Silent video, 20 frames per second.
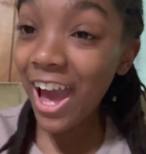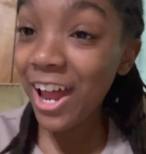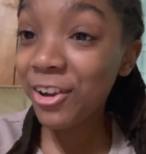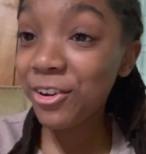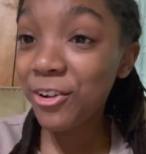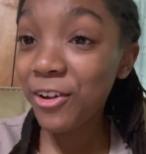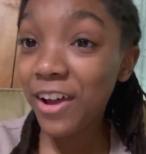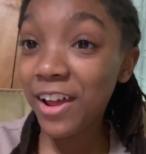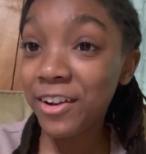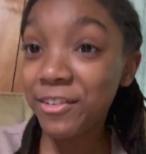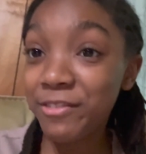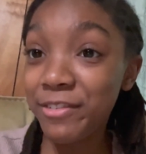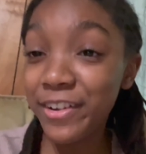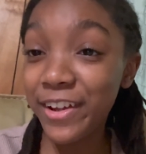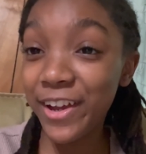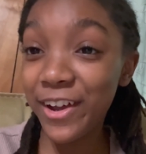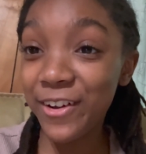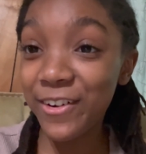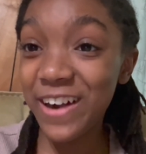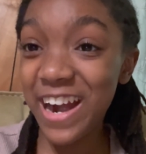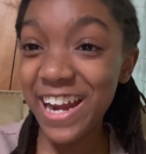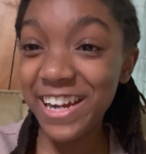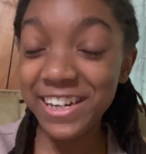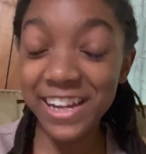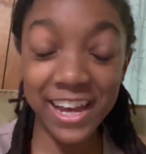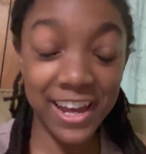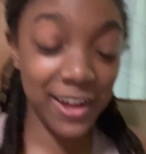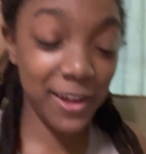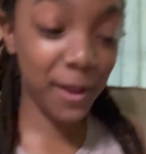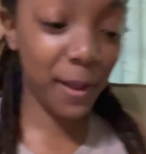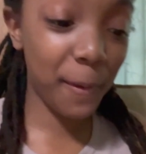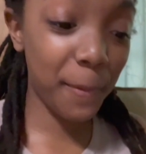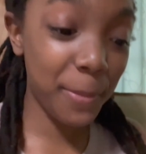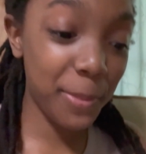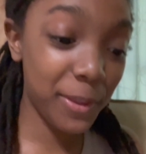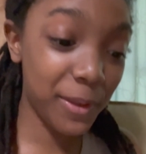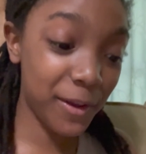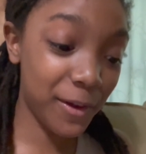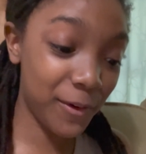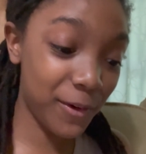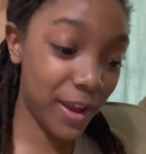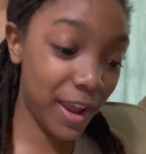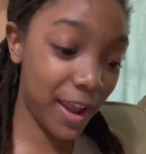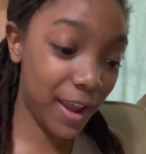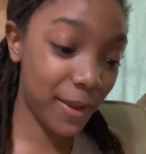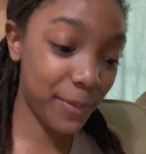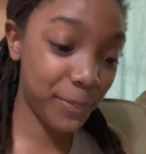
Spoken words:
don't know how to feel right now. Okay.